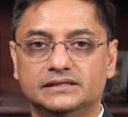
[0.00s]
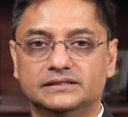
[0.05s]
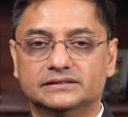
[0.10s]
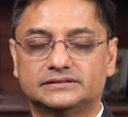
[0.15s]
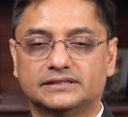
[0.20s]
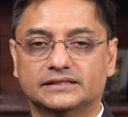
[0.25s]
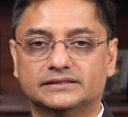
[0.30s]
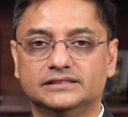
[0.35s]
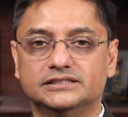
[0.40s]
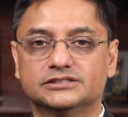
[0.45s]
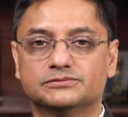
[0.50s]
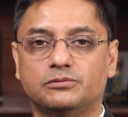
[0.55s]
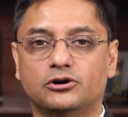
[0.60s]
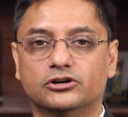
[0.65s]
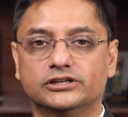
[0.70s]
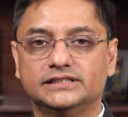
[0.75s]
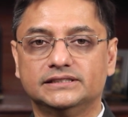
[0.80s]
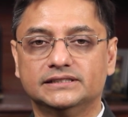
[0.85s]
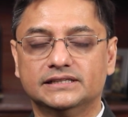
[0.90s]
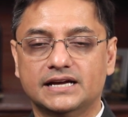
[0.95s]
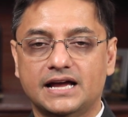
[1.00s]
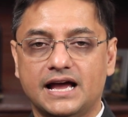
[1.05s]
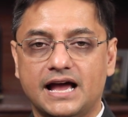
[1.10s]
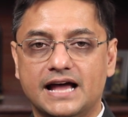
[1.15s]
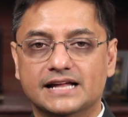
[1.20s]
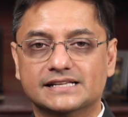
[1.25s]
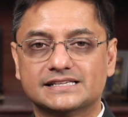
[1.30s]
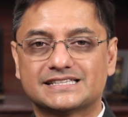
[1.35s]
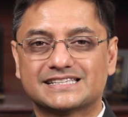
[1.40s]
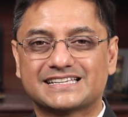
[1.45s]
Sati's body
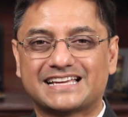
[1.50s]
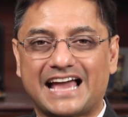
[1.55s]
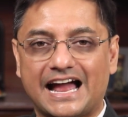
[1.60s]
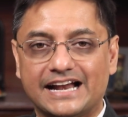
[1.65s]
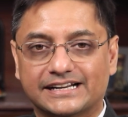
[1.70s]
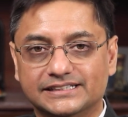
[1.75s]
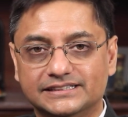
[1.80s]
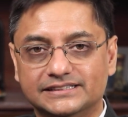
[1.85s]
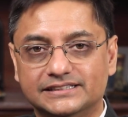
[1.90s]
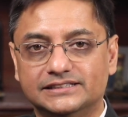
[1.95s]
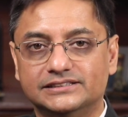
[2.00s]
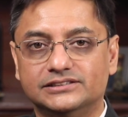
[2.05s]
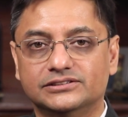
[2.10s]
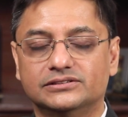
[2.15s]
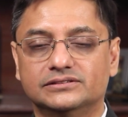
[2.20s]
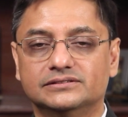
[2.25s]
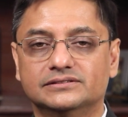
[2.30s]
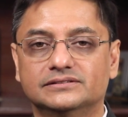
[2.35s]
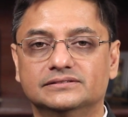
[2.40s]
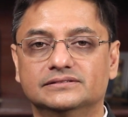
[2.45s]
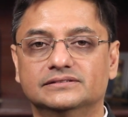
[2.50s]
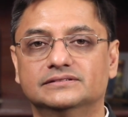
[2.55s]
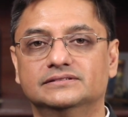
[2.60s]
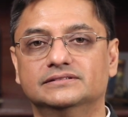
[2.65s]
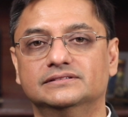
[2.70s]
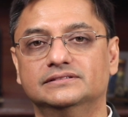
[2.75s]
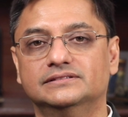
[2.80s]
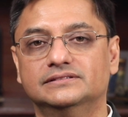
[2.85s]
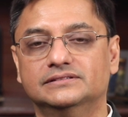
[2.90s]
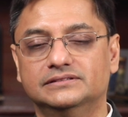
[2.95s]
and scattered
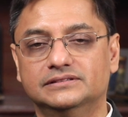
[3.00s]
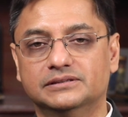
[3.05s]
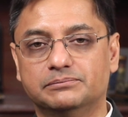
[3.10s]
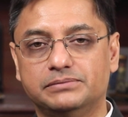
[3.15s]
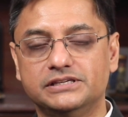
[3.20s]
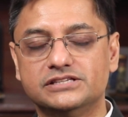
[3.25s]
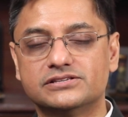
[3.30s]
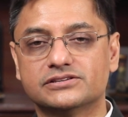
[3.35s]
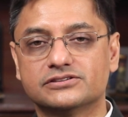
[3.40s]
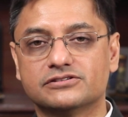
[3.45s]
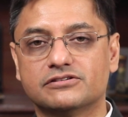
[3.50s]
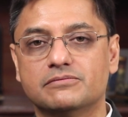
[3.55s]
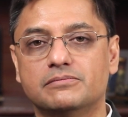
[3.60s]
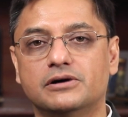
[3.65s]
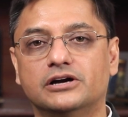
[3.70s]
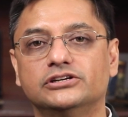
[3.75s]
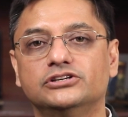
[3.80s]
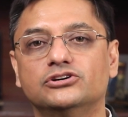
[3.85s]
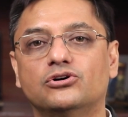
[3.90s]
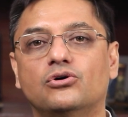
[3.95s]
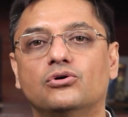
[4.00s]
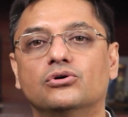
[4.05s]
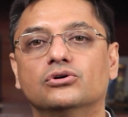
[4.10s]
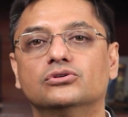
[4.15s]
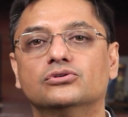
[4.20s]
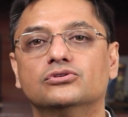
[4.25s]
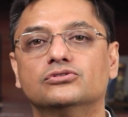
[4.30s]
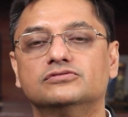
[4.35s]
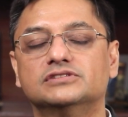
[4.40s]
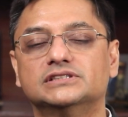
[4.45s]
the pieces of her body all
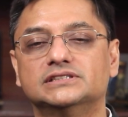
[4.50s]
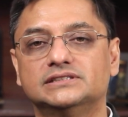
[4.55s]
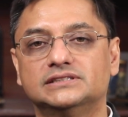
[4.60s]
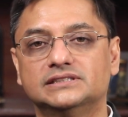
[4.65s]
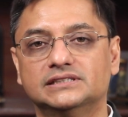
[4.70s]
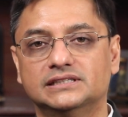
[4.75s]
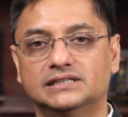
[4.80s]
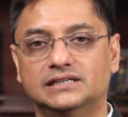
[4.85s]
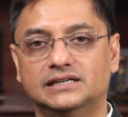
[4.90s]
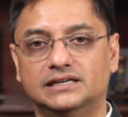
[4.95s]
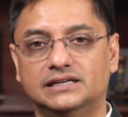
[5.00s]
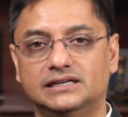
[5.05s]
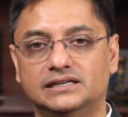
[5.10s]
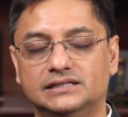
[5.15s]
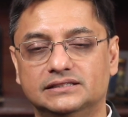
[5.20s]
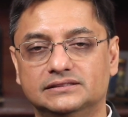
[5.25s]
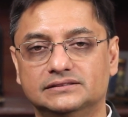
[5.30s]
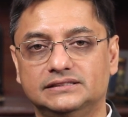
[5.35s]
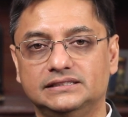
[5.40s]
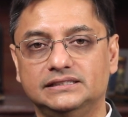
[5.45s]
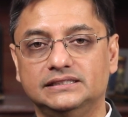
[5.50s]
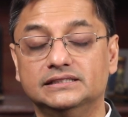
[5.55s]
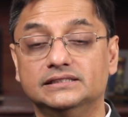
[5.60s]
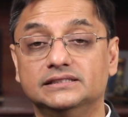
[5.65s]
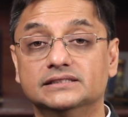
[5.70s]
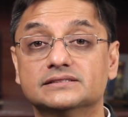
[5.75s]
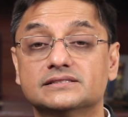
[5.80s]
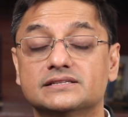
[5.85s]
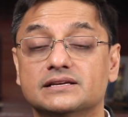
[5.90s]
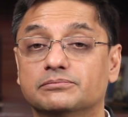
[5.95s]
over the
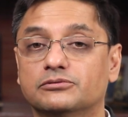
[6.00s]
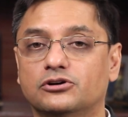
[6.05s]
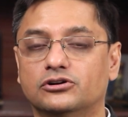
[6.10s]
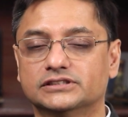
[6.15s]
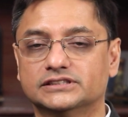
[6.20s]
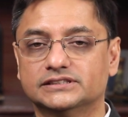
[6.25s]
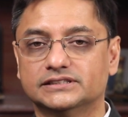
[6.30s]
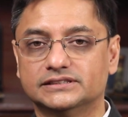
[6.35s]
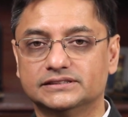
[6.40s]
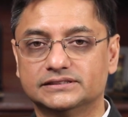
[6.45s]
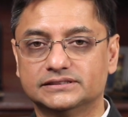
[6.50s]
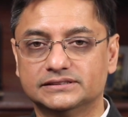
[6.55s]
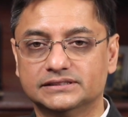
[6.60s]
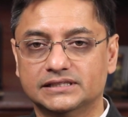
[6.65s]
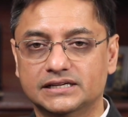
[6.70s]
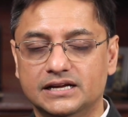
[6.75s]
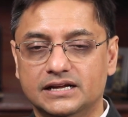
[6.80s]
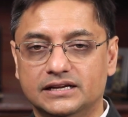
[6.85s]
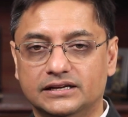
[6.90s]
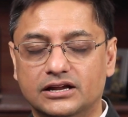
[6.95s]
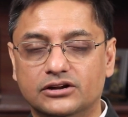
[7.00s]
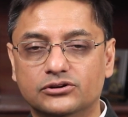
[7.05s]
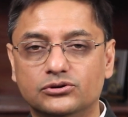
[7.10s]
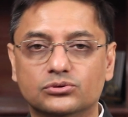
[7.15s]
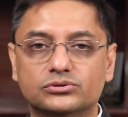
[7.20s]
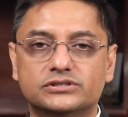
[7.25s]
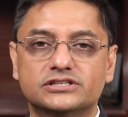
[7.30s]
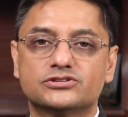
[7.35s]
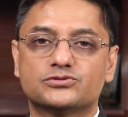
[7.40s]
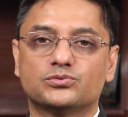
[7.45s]
Indian subcontinent. Now
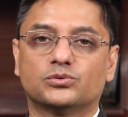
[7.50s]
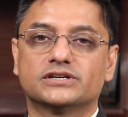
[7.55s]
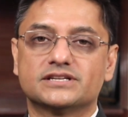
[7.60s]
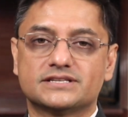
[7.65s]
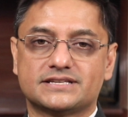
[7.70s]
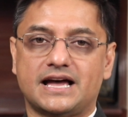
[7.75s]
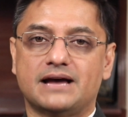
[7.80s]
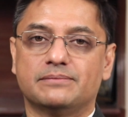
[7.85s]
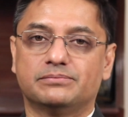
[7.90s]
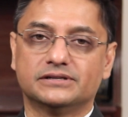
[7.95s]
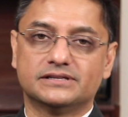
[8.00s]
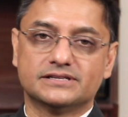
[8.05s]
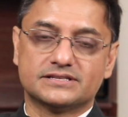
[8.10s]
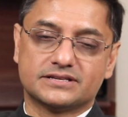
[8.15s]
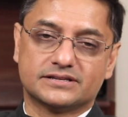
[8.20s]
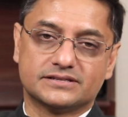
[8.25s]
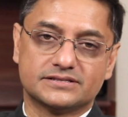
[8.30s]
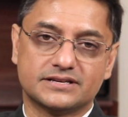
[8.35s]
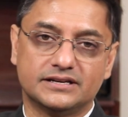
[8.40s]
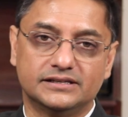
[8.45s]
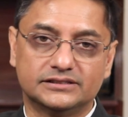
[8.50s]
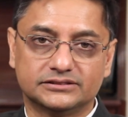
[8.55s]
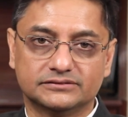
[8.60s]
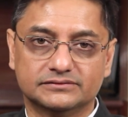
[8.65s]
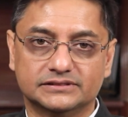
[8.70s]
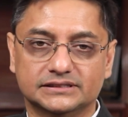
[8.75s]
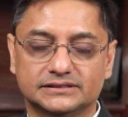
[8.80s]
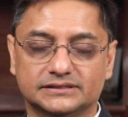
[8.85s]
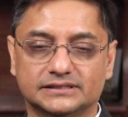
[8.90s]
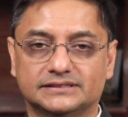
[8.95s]
notice what has happened as a result
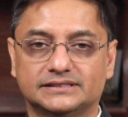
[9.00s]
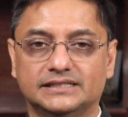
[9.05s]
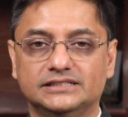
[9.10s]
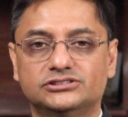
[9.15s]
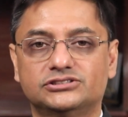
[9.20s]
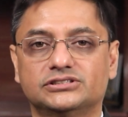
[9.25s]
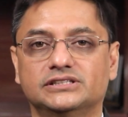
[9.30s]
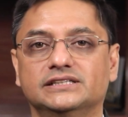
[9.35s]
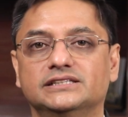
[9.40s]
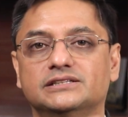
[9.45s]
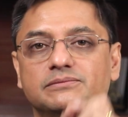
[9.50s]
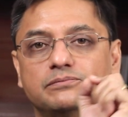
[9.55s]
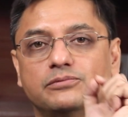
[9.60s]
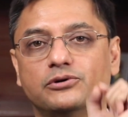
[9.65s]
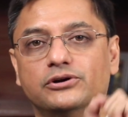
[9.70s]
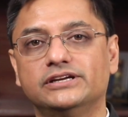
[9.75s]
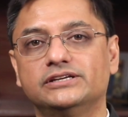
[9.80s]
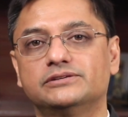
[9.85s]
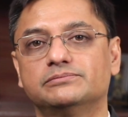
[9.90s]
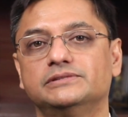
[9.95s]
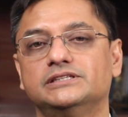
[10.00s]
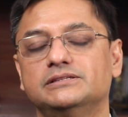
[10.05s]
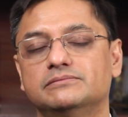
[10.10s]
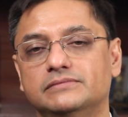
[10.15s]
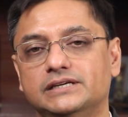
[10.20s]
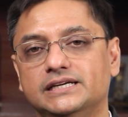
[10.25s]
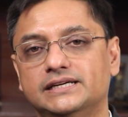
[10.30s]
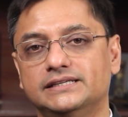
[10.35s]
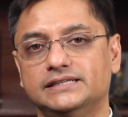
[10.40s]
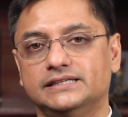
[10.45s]
of this. Essentially, the point being
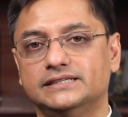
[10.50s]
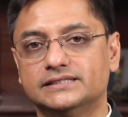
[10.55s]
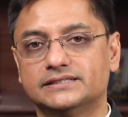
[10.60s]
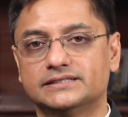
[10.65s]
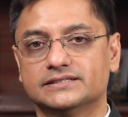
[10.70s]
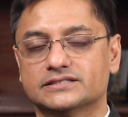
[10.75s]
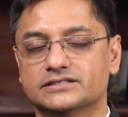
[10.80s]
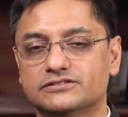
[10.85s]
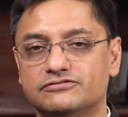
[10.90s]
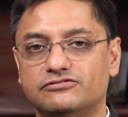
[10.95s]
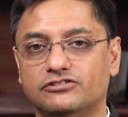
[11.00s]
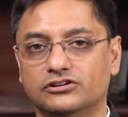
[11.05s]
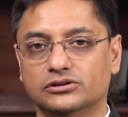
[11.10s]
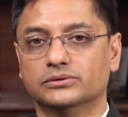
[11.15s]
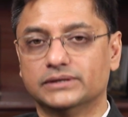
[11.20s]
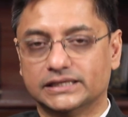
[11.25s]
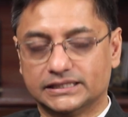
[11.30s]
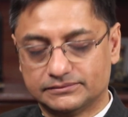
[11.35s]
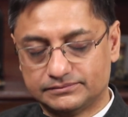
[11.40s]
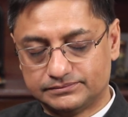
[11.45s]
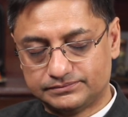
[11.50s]
made here is the following: